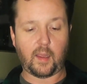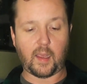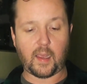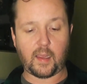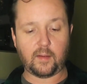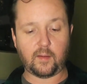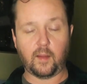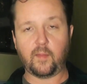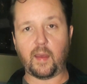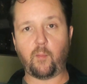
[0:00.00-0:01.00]
And
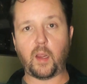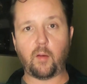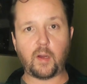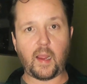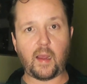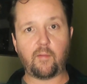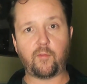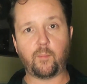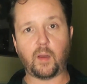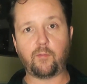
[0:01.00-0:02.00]
that way I would
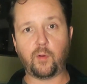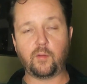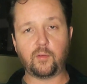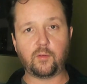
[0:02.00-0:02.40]
have my footage